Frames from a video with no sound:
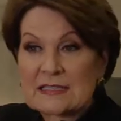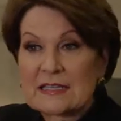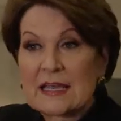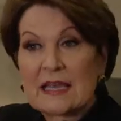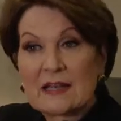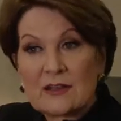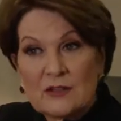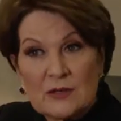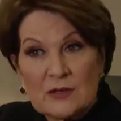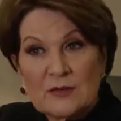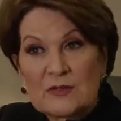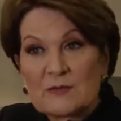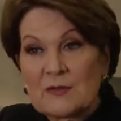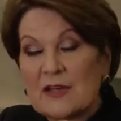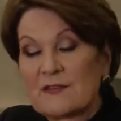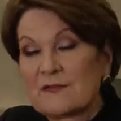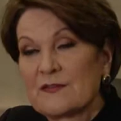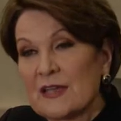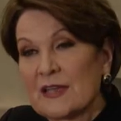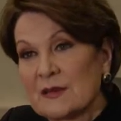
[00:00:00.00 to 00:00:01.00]
that along with
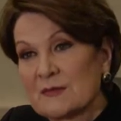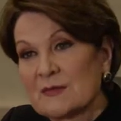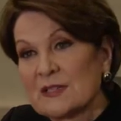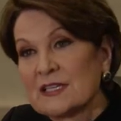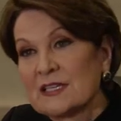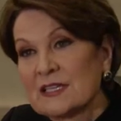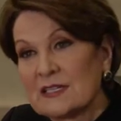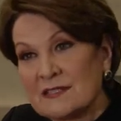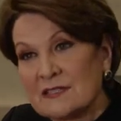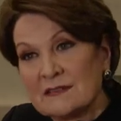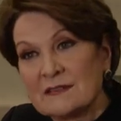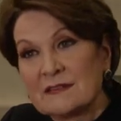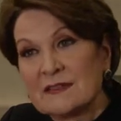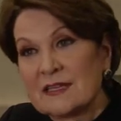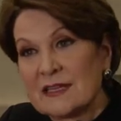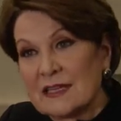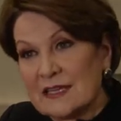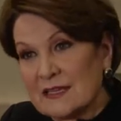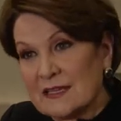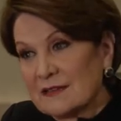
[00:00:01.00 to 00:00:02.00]
my family
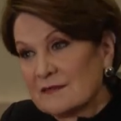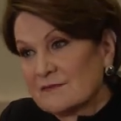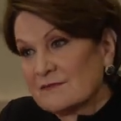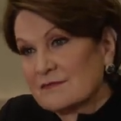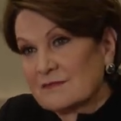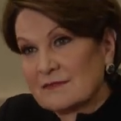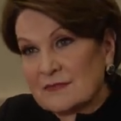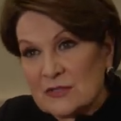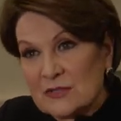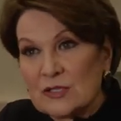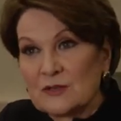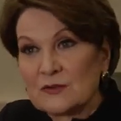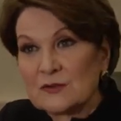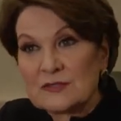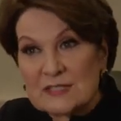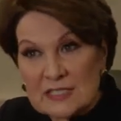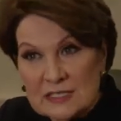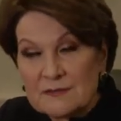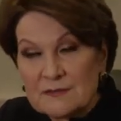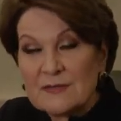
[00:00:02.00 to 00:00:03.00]
and
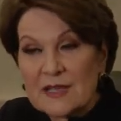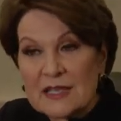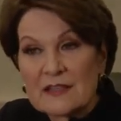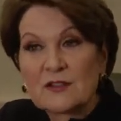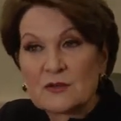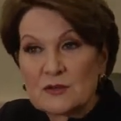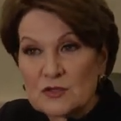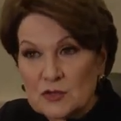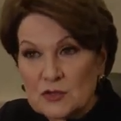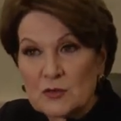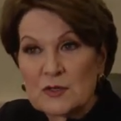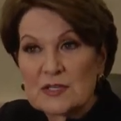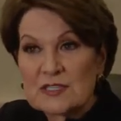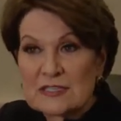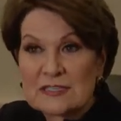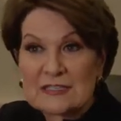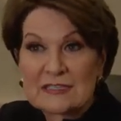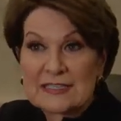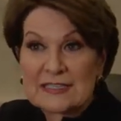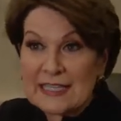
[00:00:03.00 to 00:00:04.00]
to make those
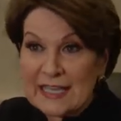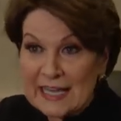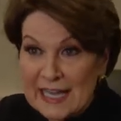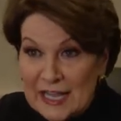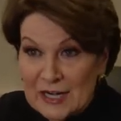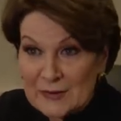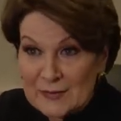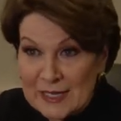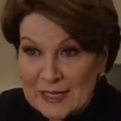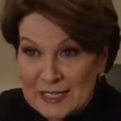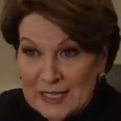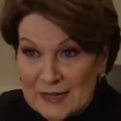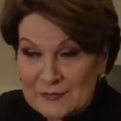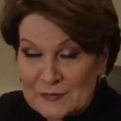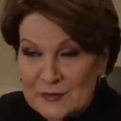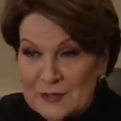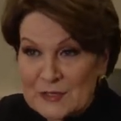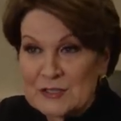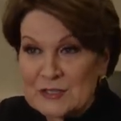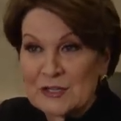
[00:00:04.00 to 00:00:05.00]
choices to get out of my
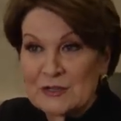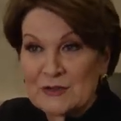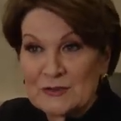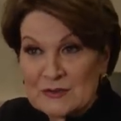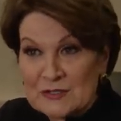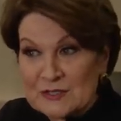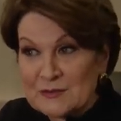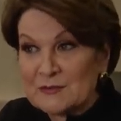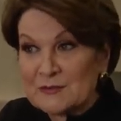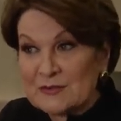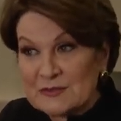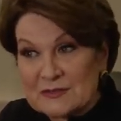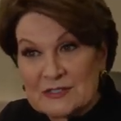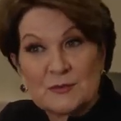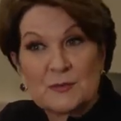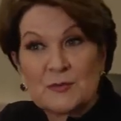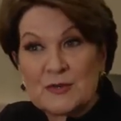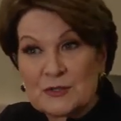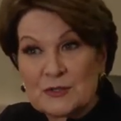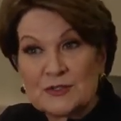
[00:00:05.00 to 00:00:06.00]
comfort zone,
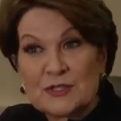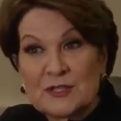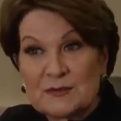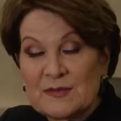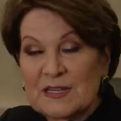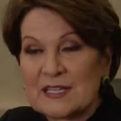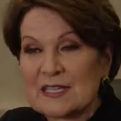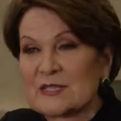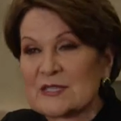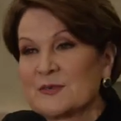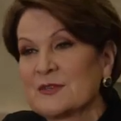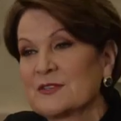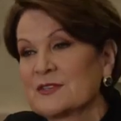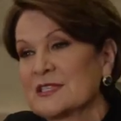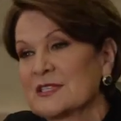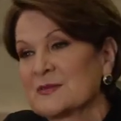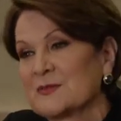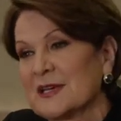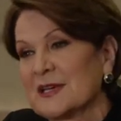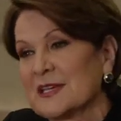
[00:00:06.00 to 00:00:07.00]
to build on my
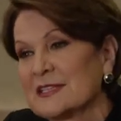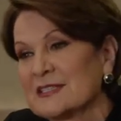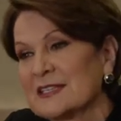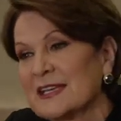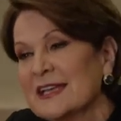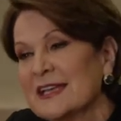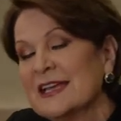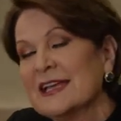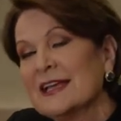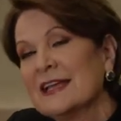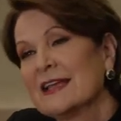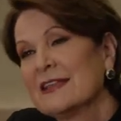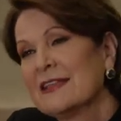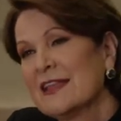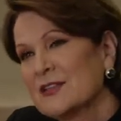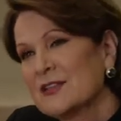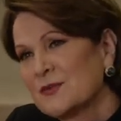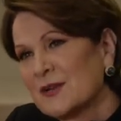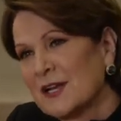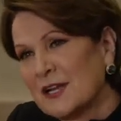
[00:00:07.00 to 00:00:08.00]
experience base. And
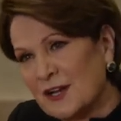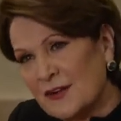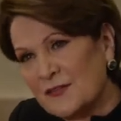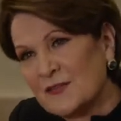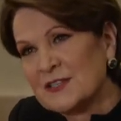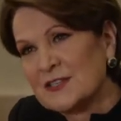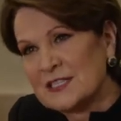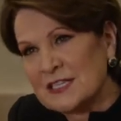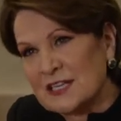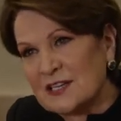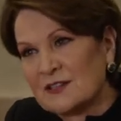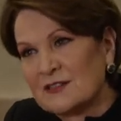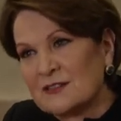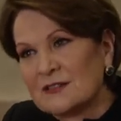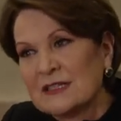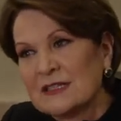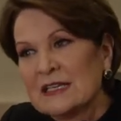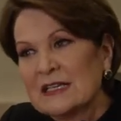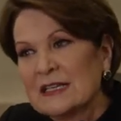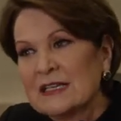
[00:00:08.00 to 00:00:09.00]
that's what I often
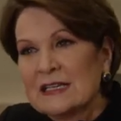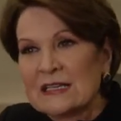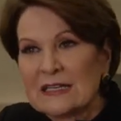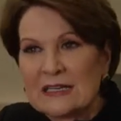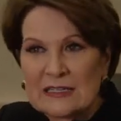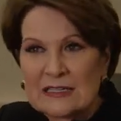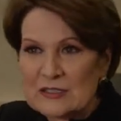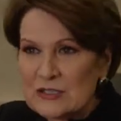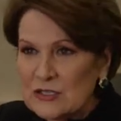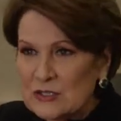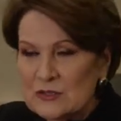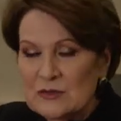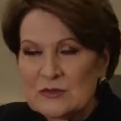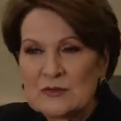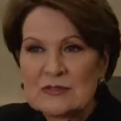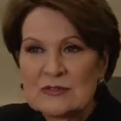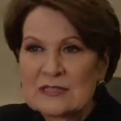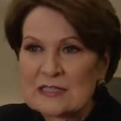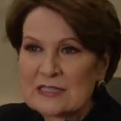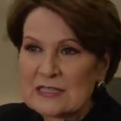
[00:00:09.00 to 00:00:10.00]
tell
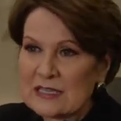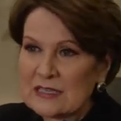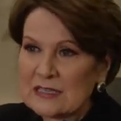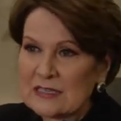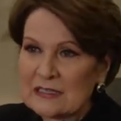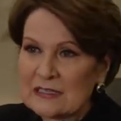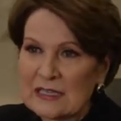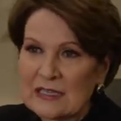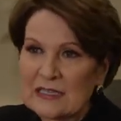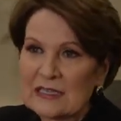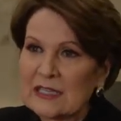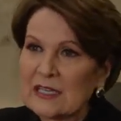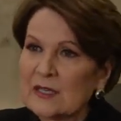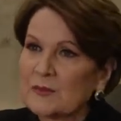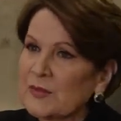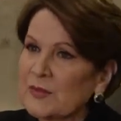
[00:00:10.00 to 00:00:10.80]
students and young